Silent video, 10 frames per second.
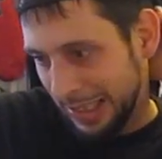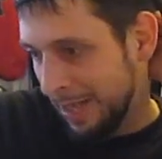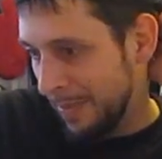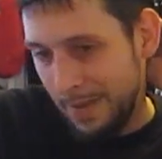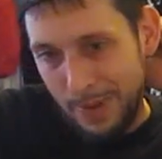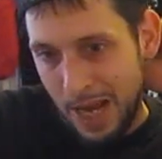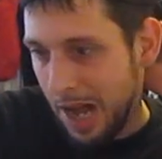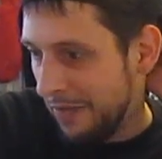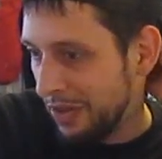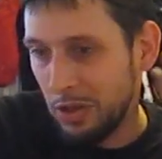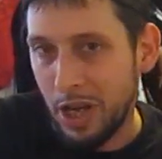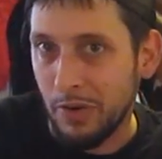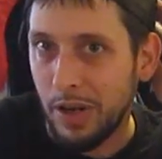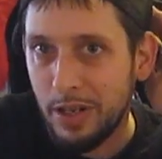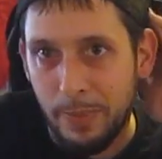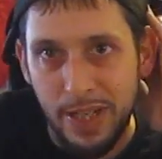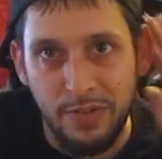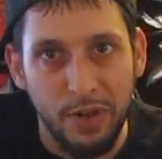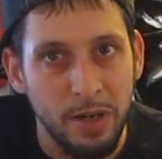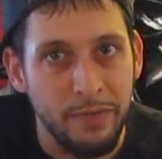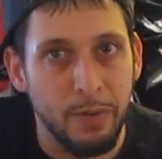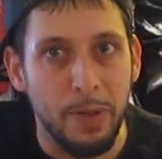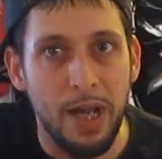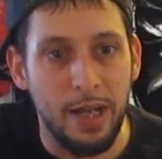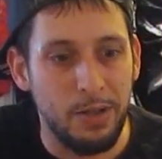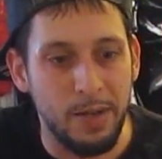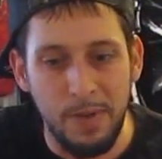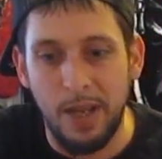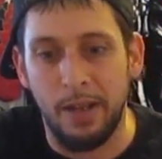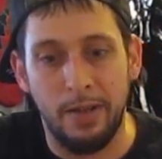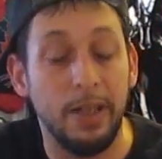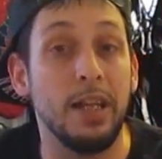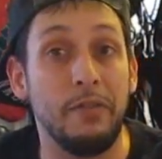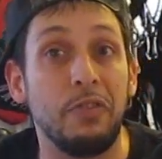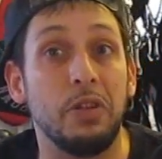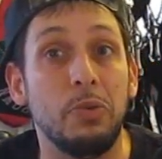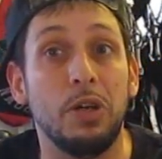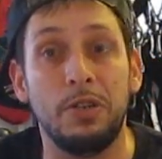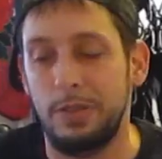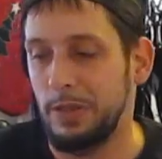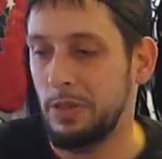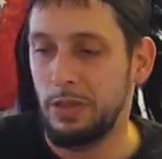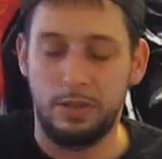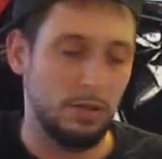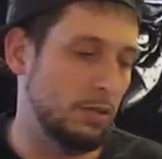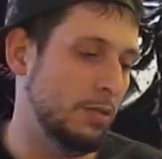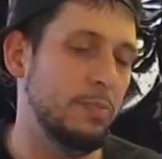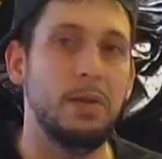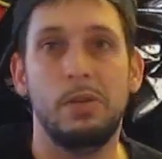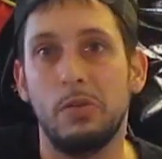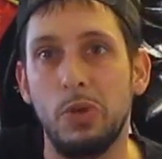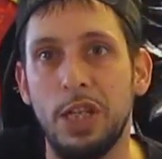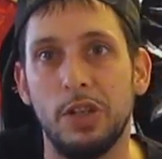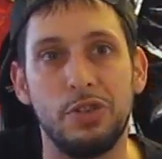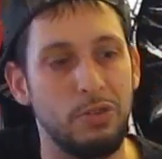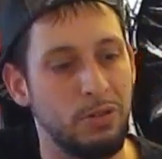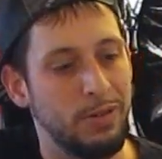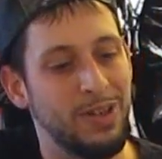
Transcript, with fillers: It might pay off in the long run. Depends if you're if you're a pothead like me, definitely will. Maybe in a week or so.